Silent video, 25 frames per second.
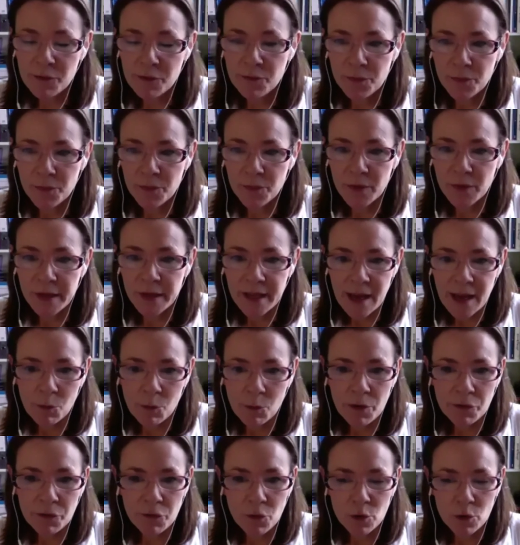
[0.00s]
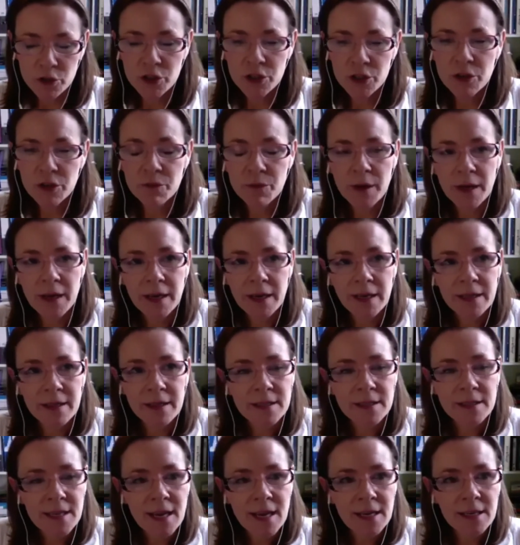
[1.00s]
we're fortunate, really, in
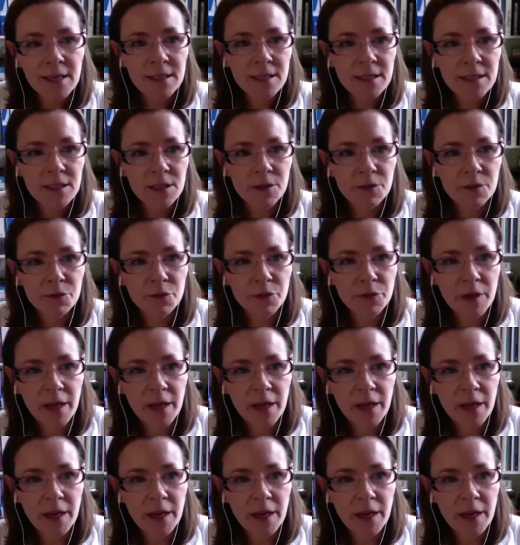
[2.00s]
the sense of